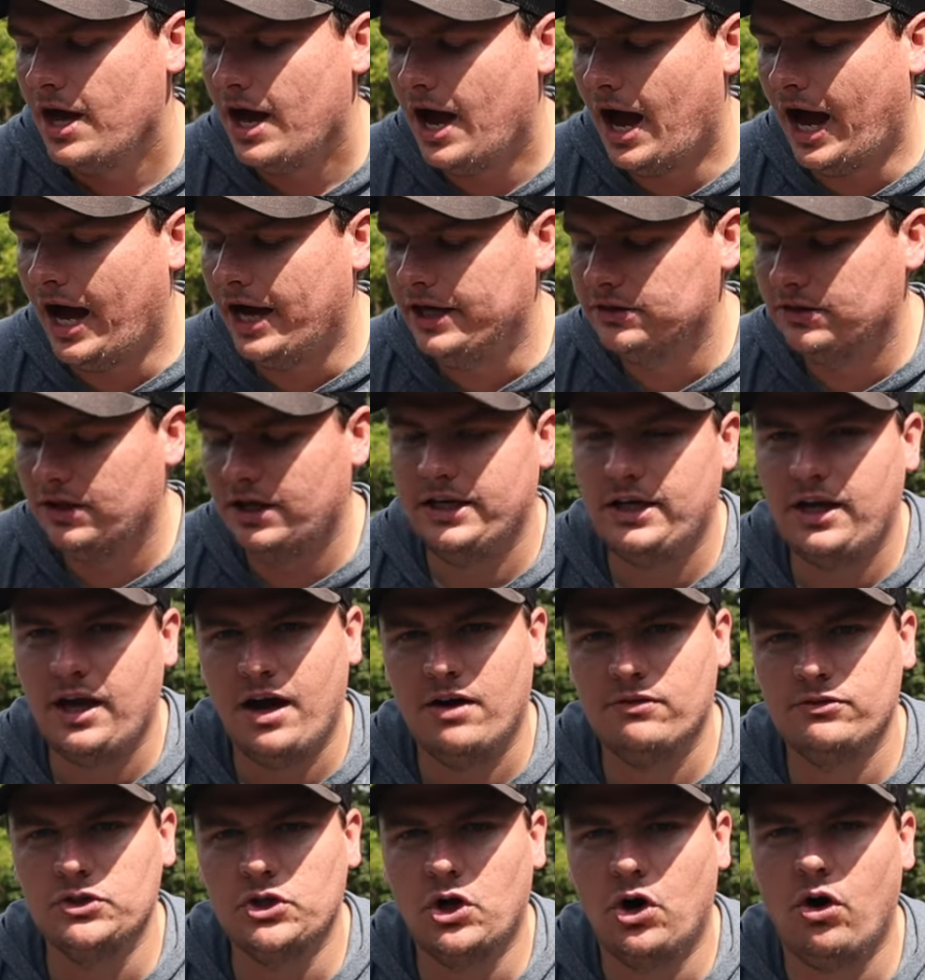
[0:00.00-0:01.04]
I like
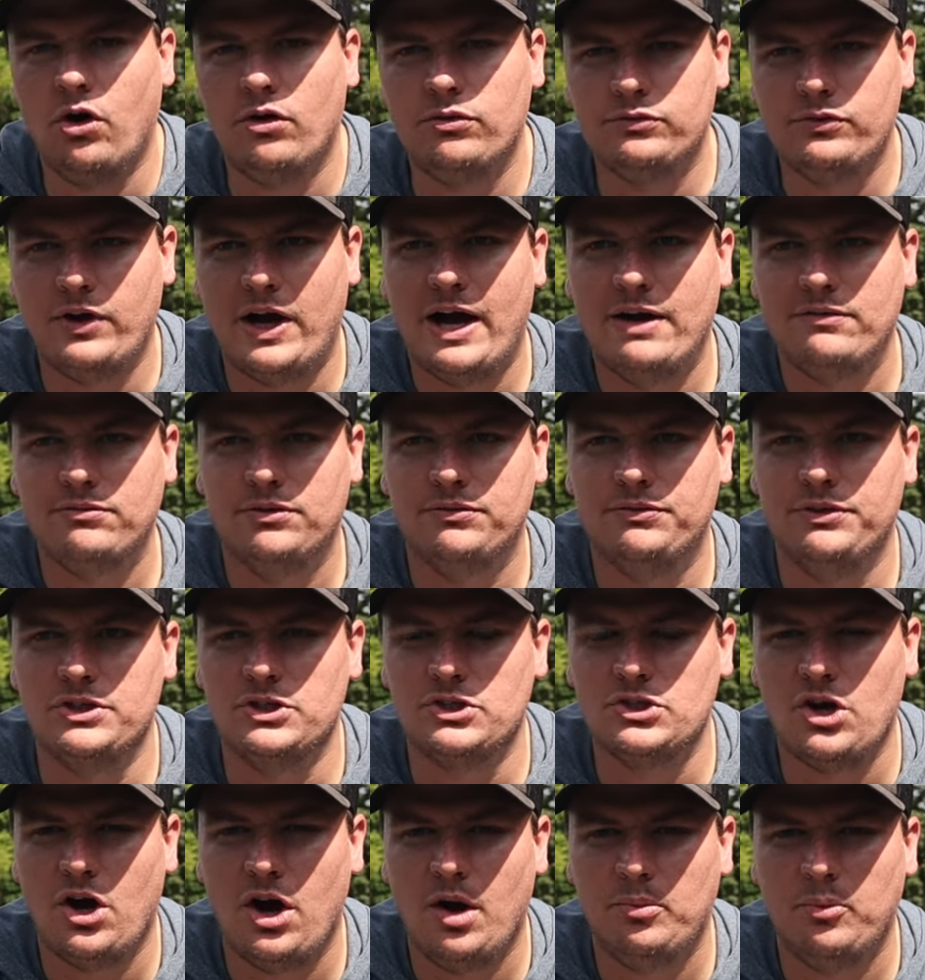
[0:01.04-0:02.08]
having all five of these
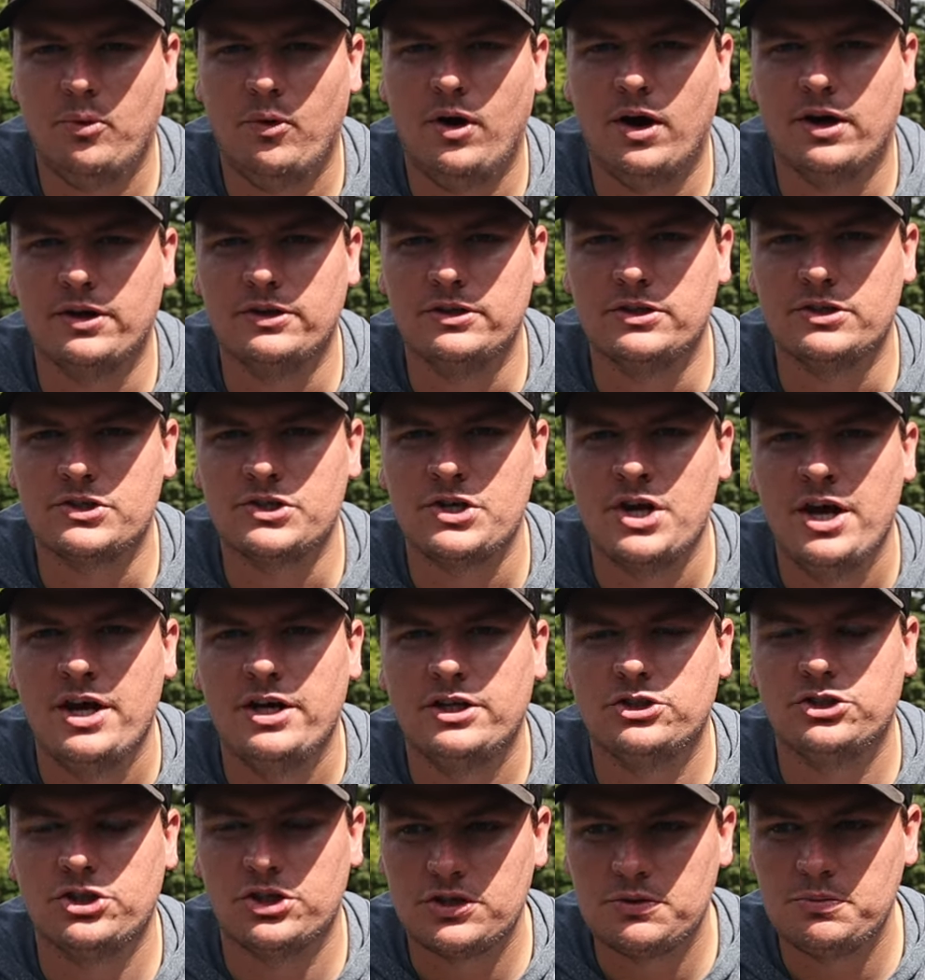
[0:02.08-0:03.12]
topwaters
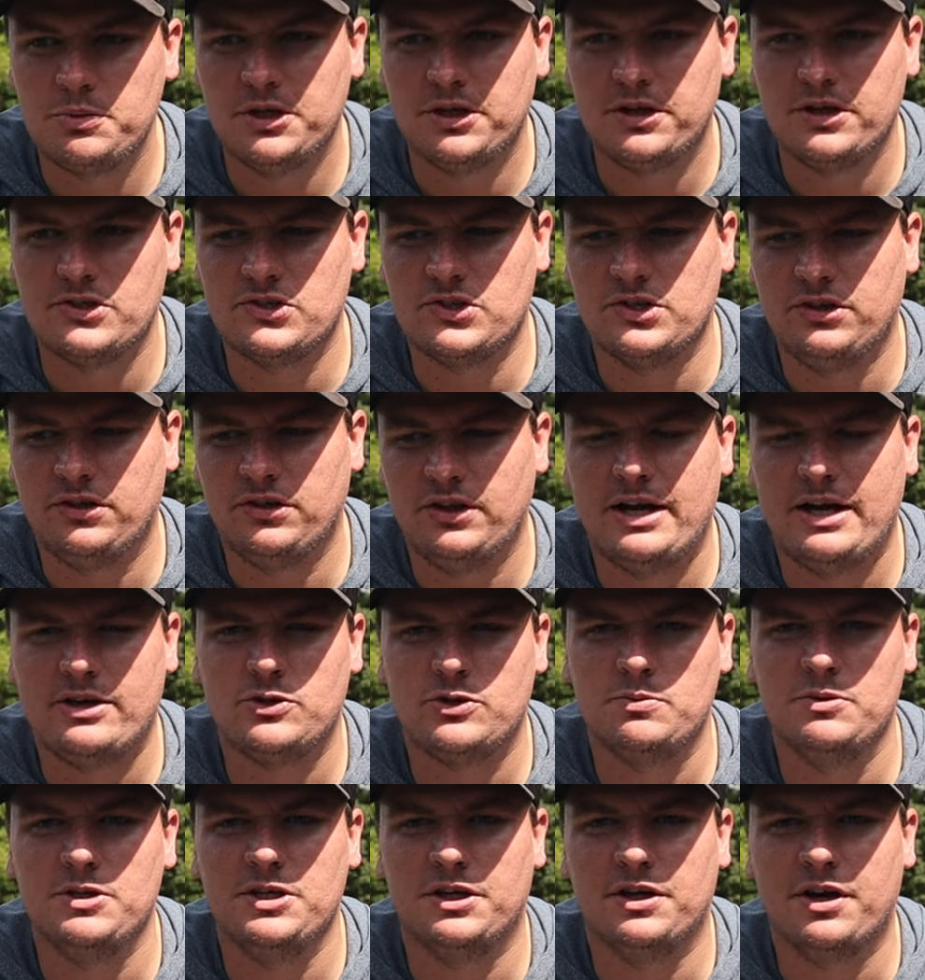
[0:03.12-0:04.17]
just because it allows
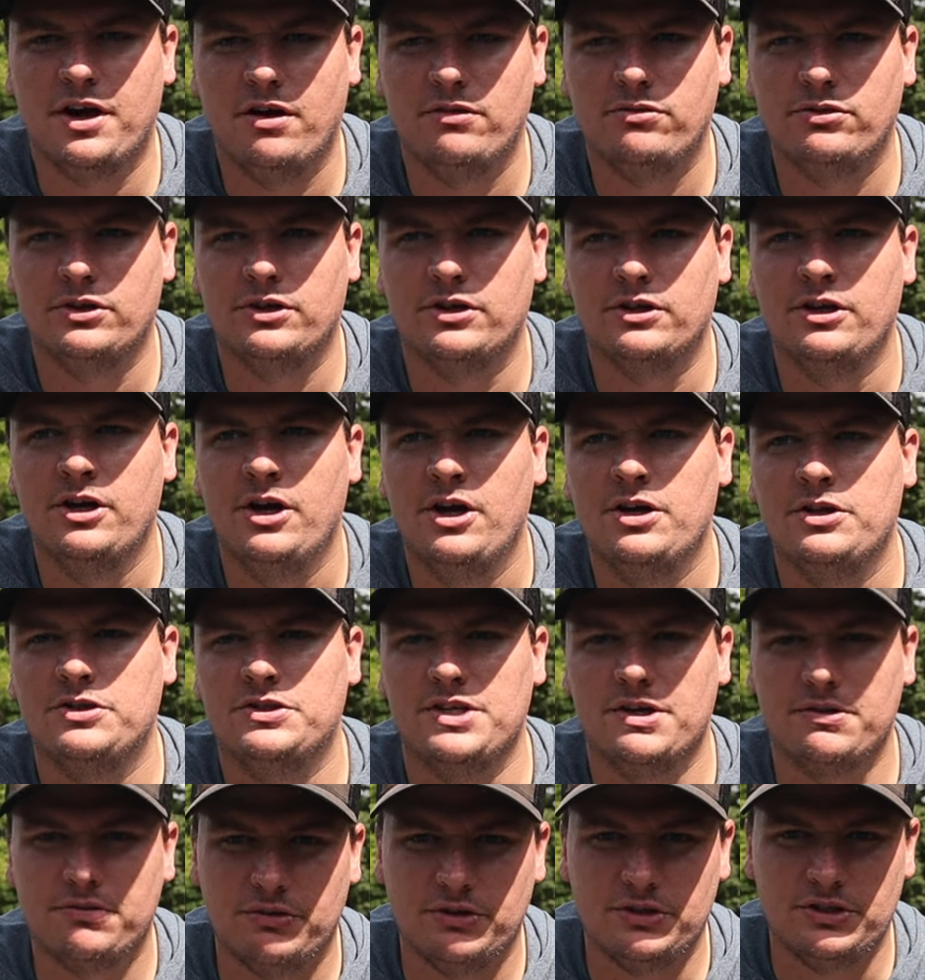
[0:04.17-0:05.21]
me to cover
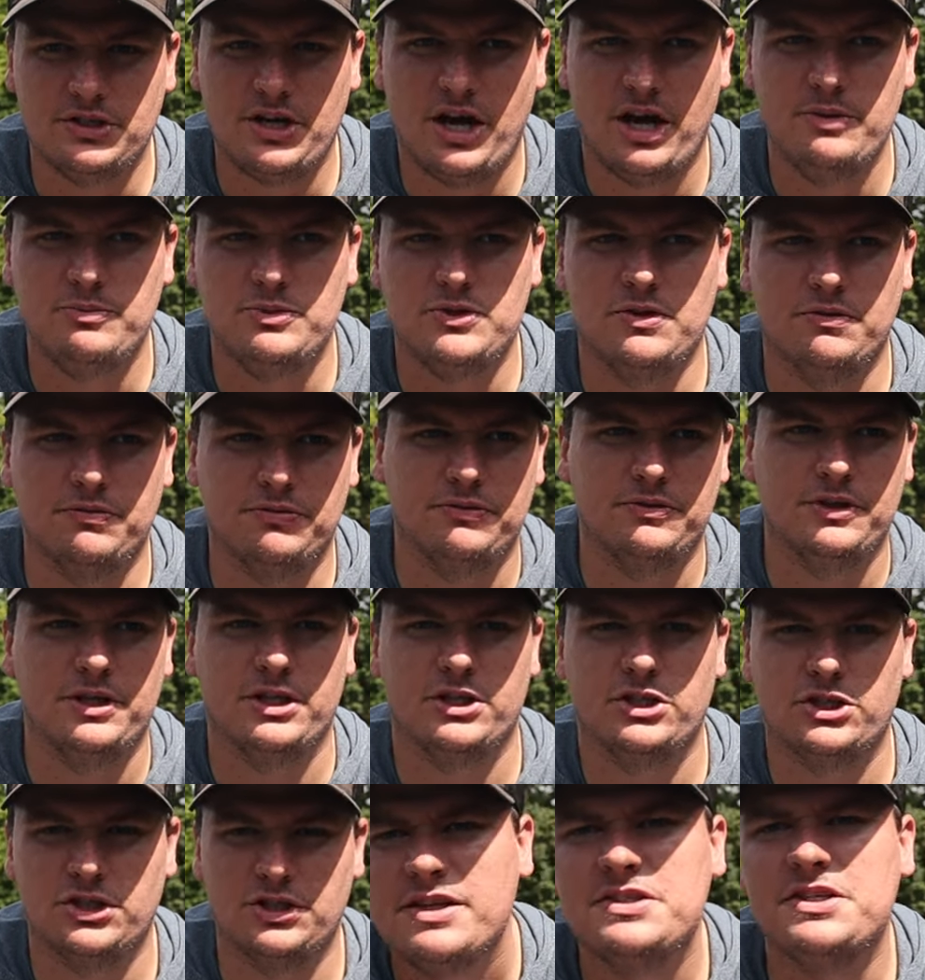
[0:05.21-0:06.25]
different types of fish,